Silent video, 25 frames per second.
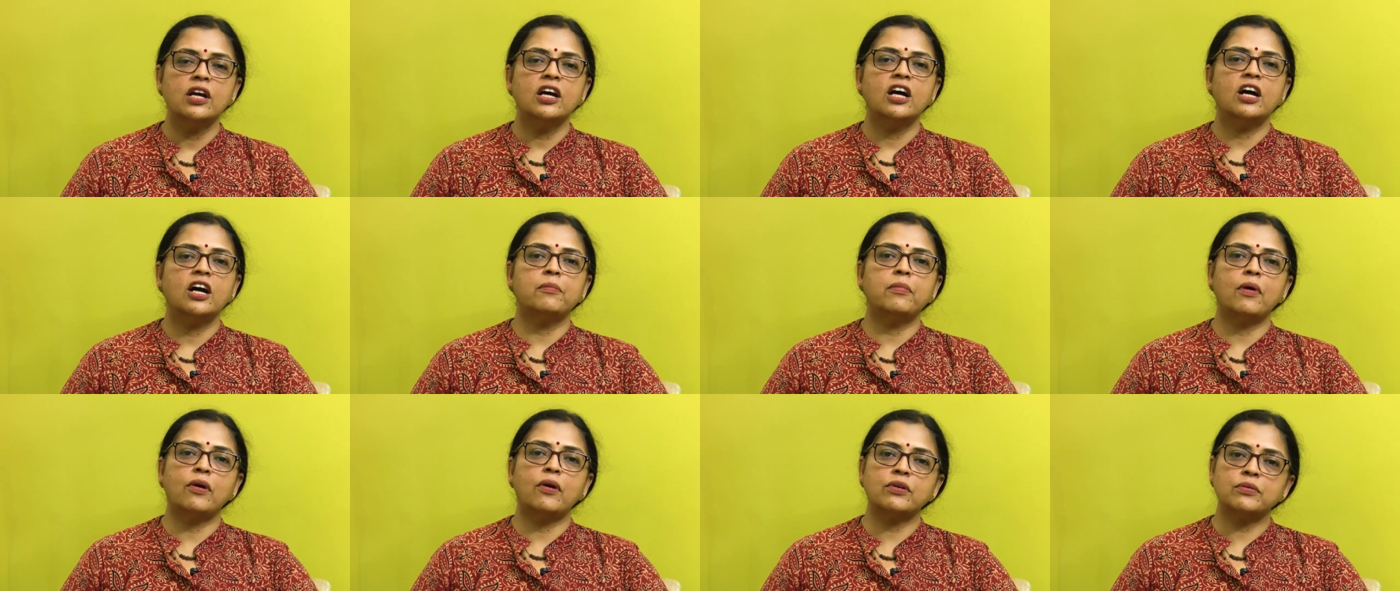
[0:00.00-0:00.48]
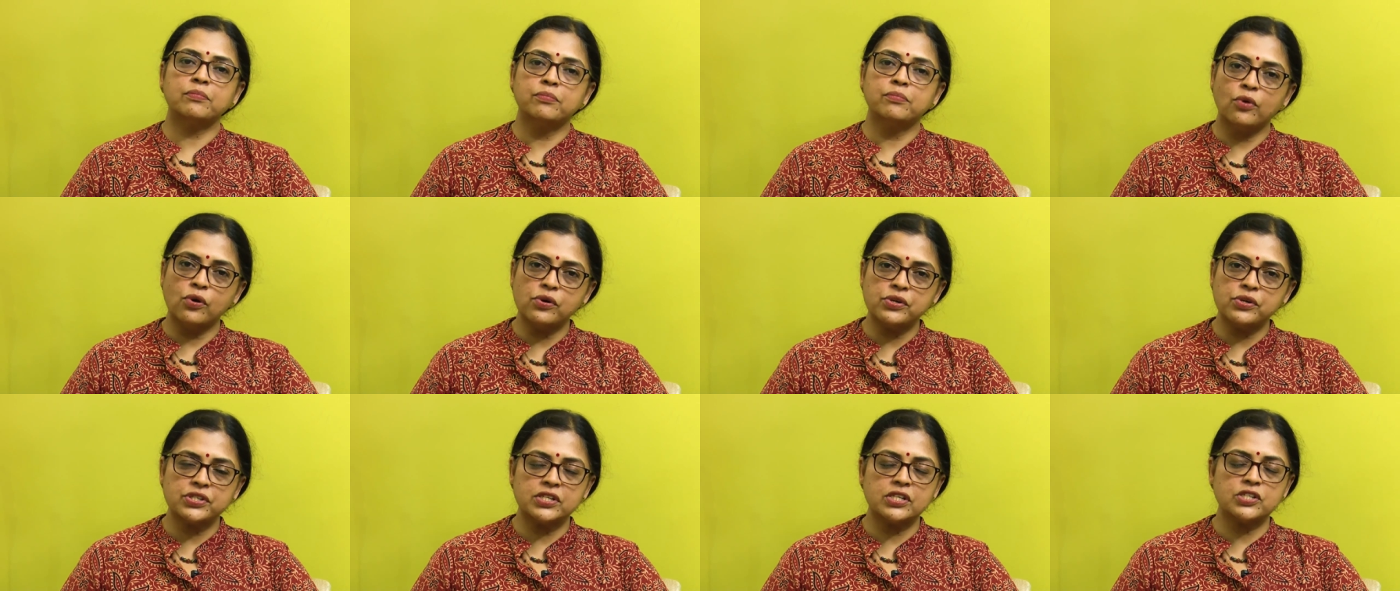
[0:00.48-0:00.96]
about
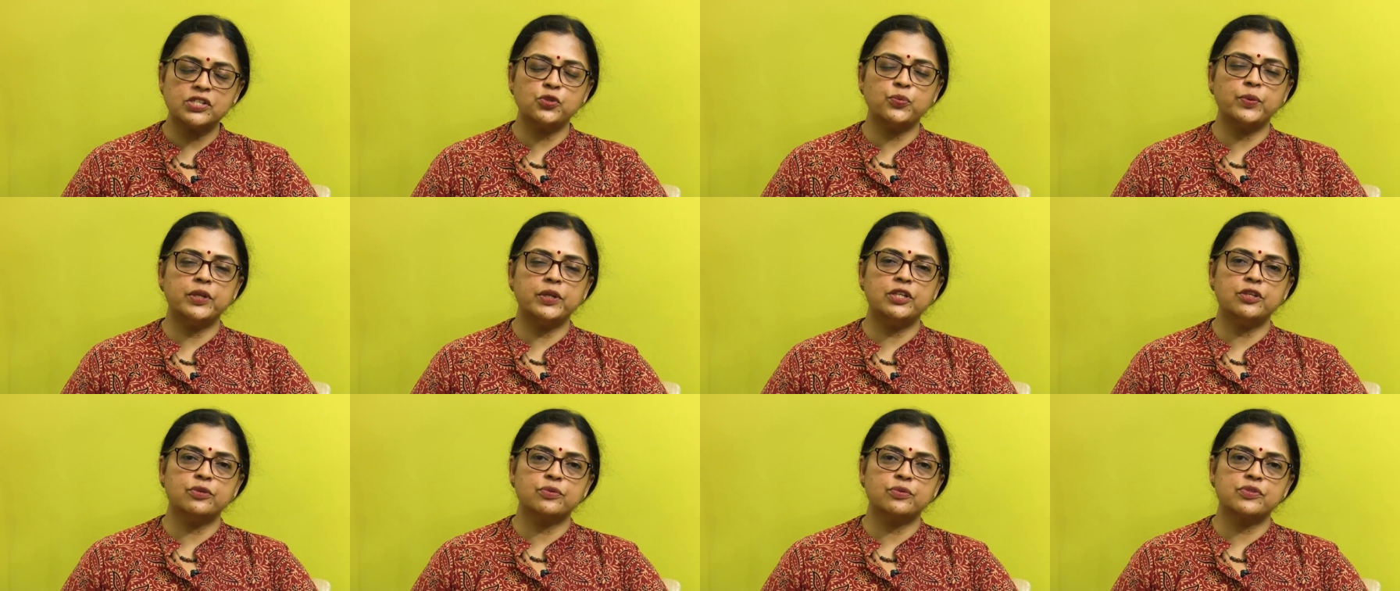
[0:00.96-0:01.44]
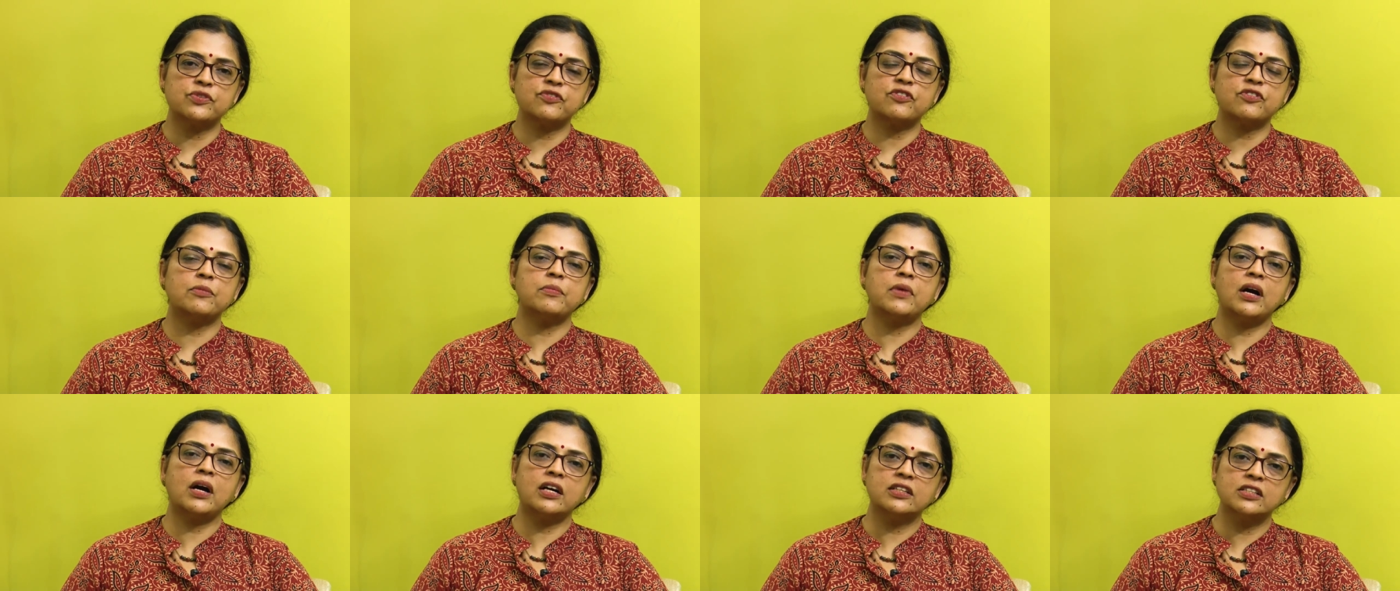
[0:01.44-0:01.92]
more such videos
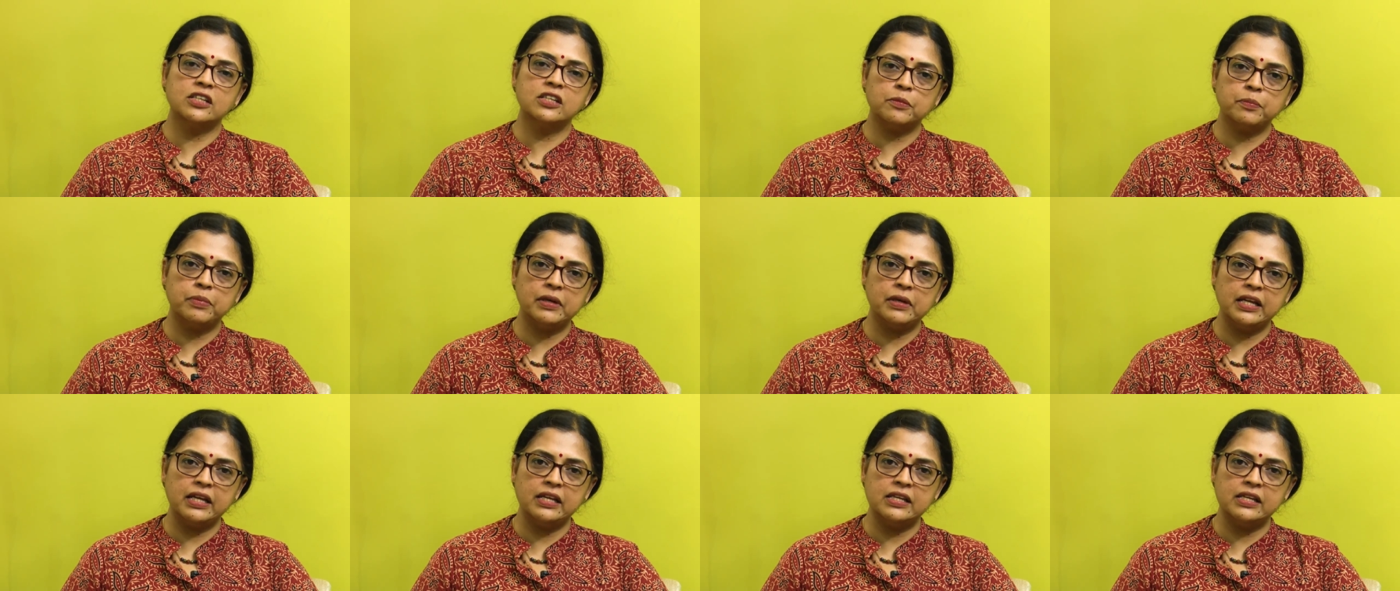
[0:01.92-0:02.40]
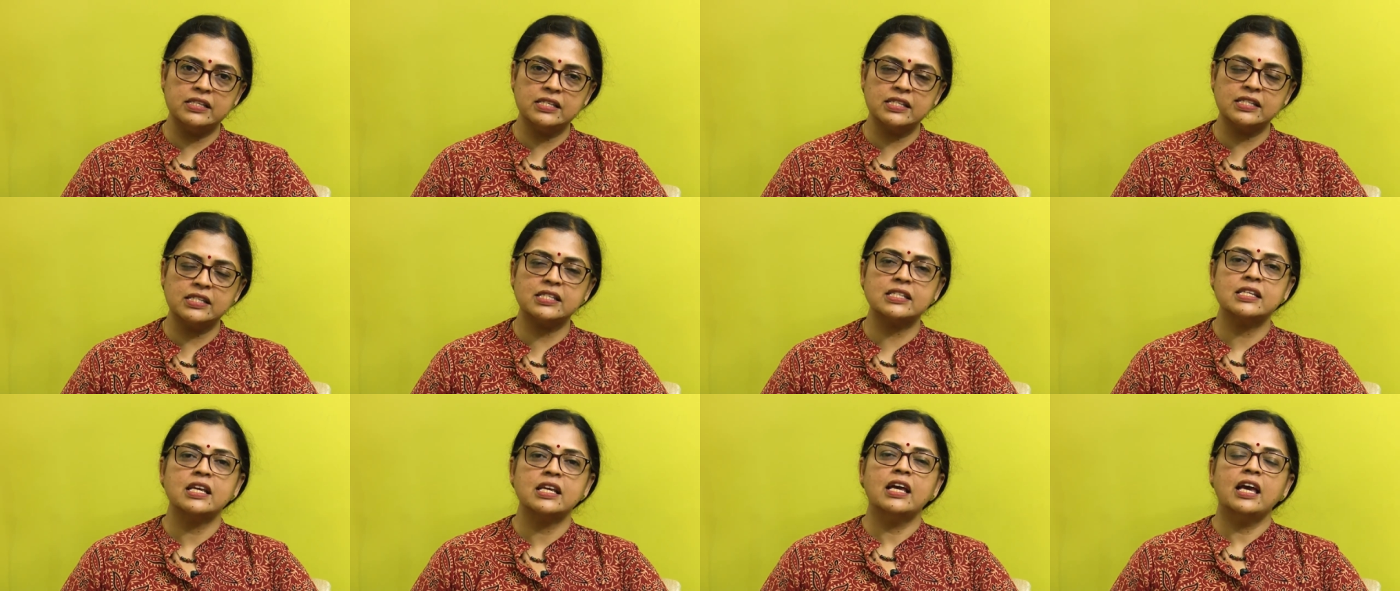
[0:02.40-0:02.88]
from other
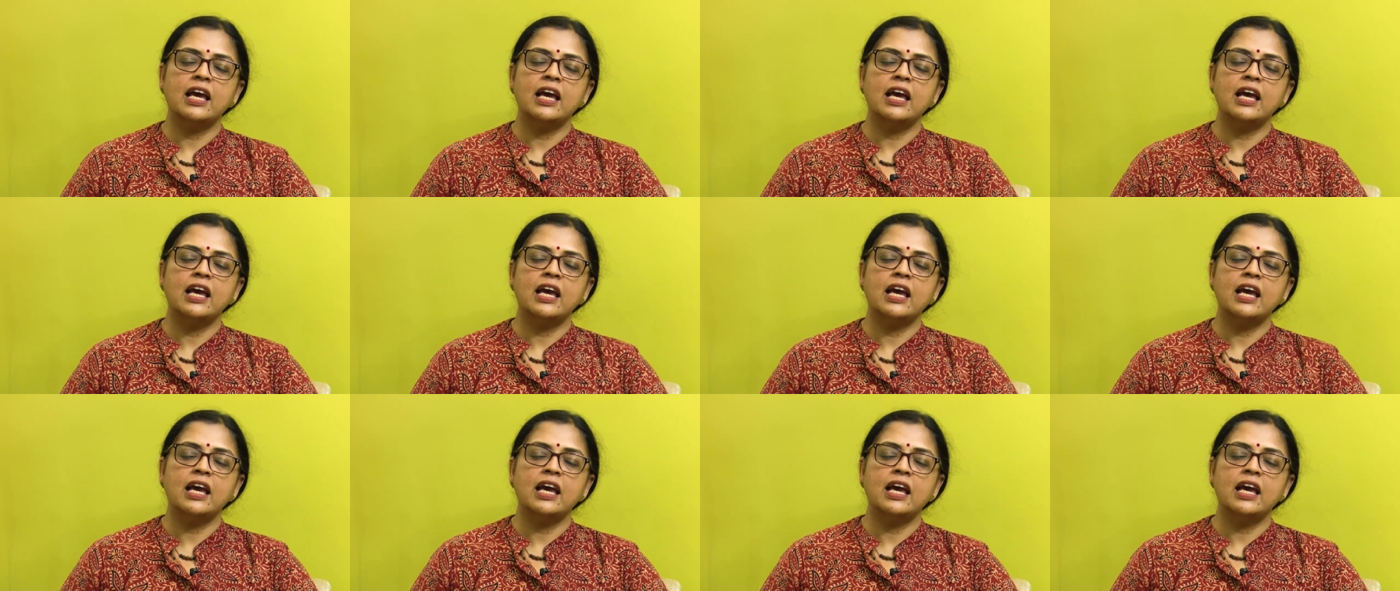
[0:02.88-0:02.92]
playlists